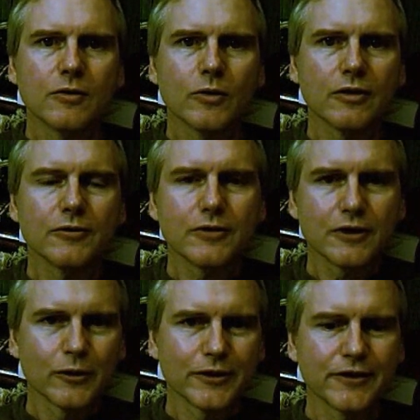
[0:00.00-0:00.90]
Well,
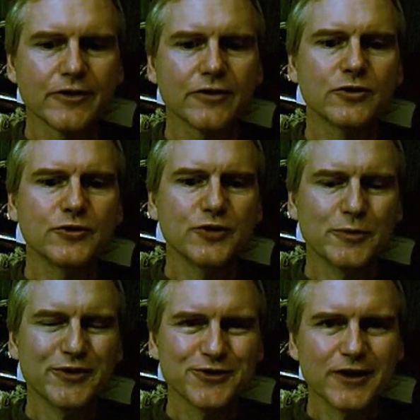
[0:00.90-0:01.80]
hello again there,
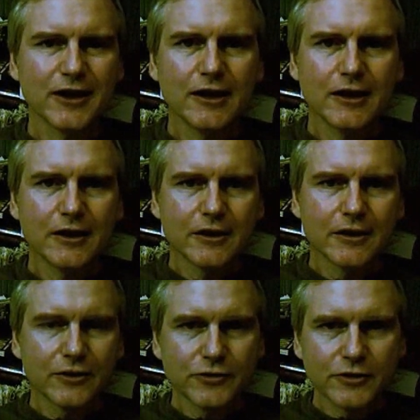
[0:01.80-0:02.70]
YouTubers.
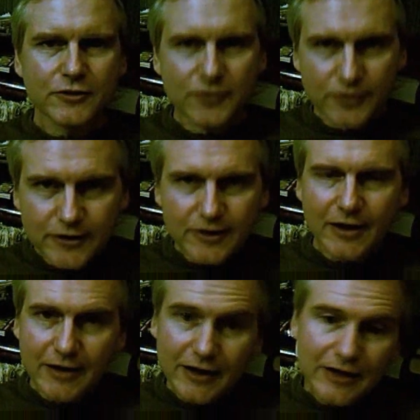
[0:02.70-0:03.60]
As you can see,
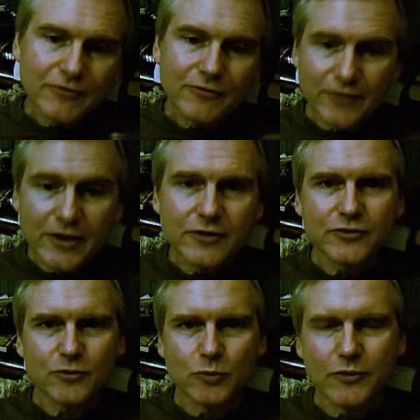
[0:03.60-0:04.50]
I have
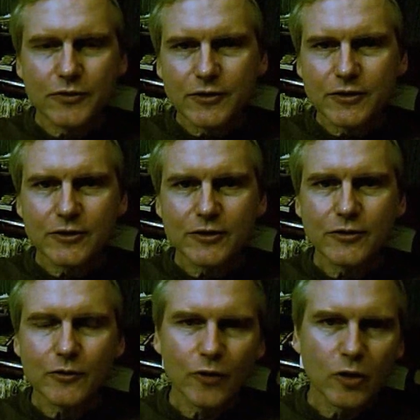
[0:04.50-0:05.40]
finished with the
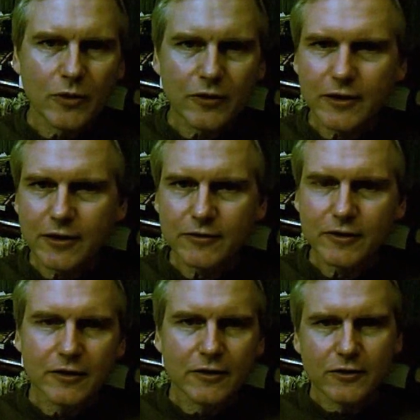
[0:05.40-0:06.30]
RoboCut,
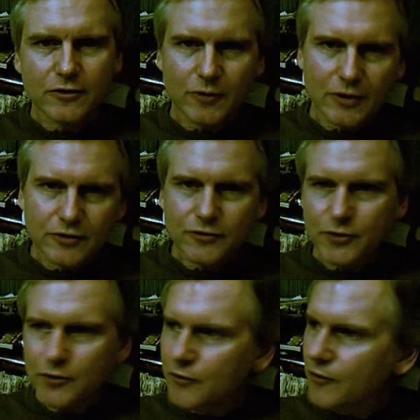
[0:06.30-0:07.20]
so I'll just
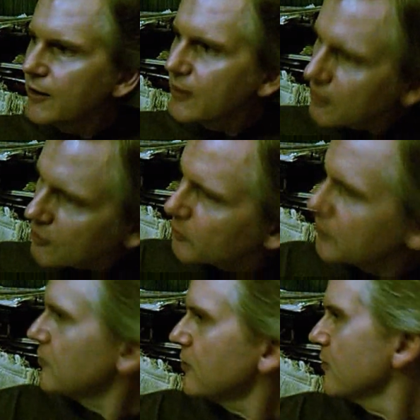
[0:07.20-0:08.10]
turn around a little
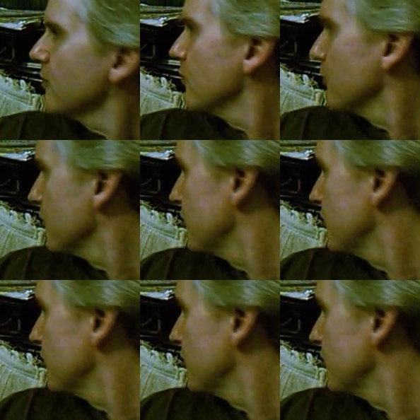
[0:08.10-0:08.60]
bit here where